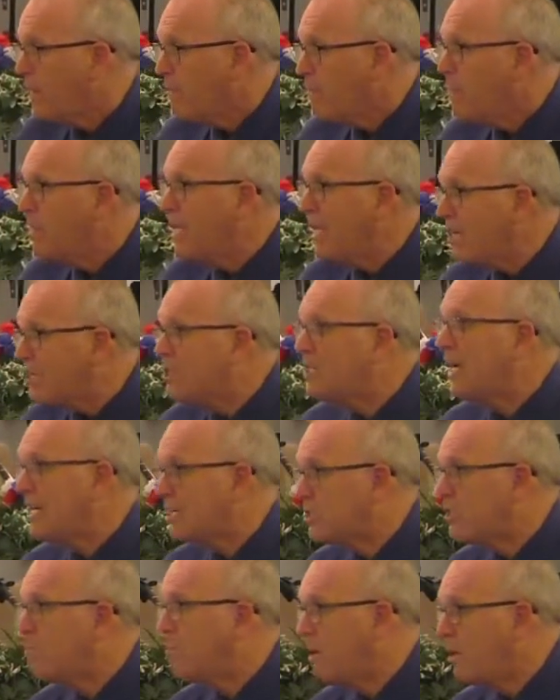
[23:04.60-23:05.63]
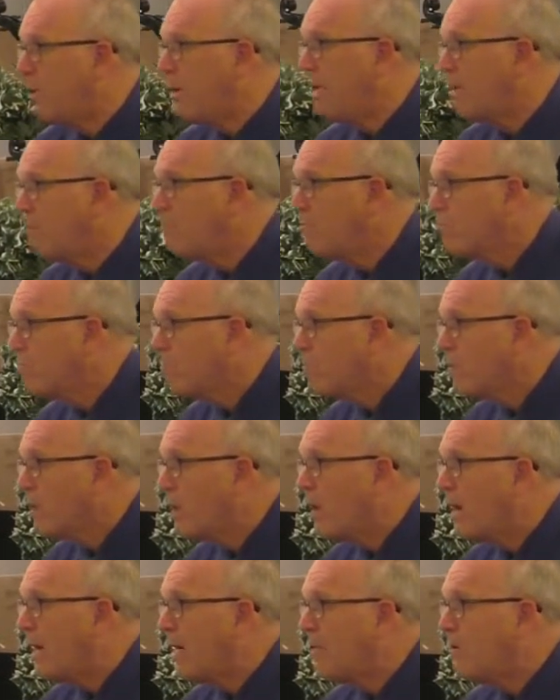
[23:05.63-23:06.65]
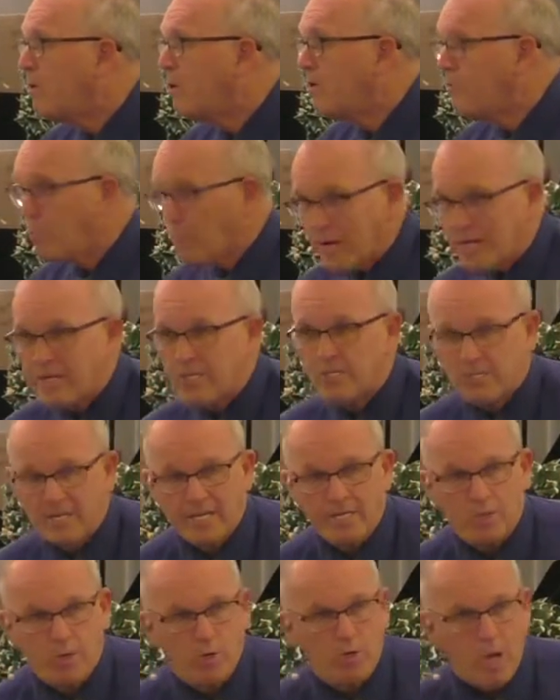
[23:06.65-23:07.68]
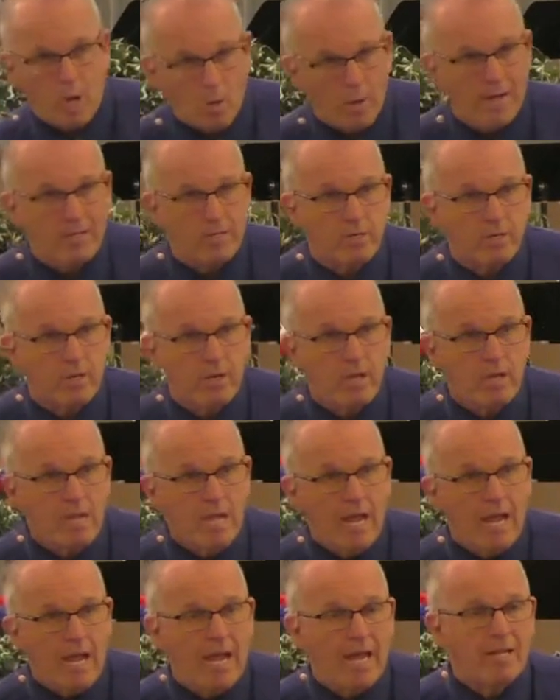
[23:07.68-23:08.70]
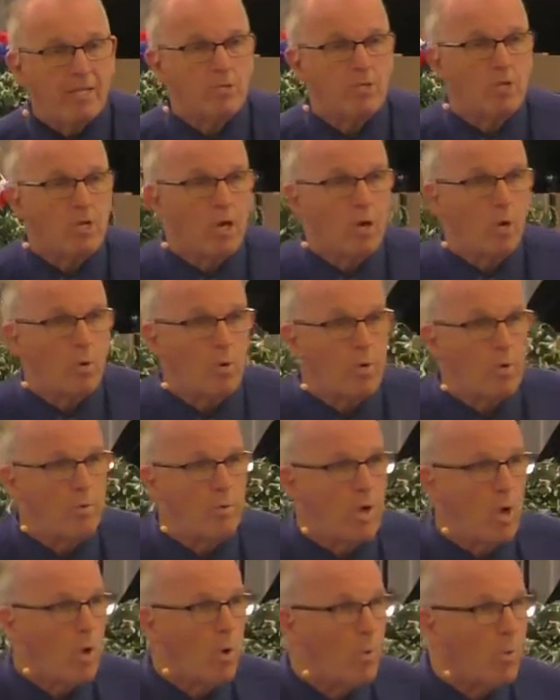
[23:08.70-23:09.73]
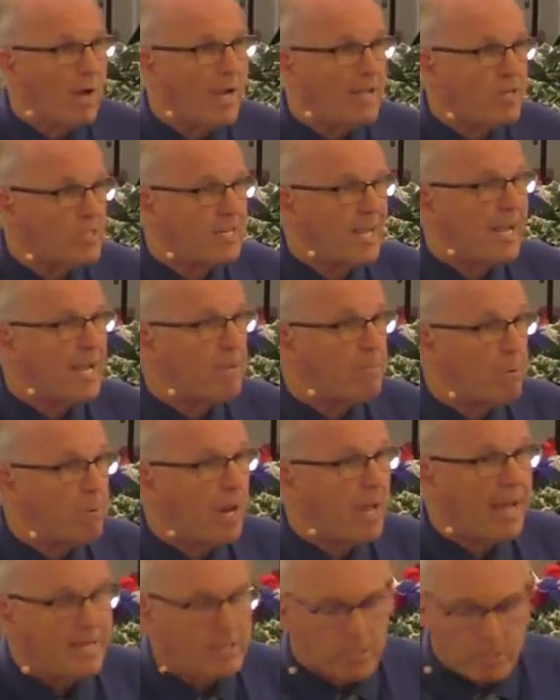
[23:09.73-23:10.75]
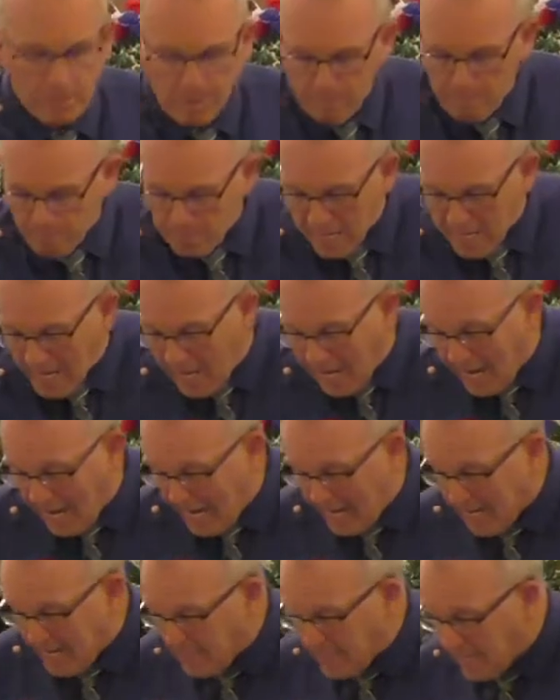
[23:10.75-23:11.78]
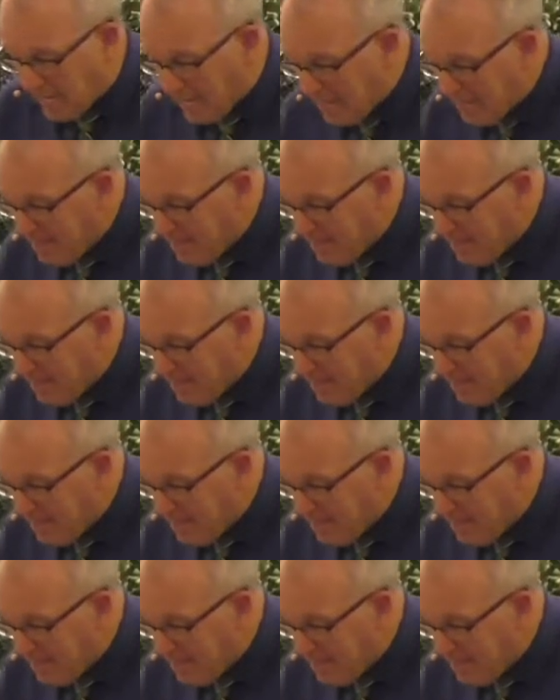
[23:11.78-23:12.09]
his testimony. All right? You've witnessed it. You know it. And so you know what has taken place. And then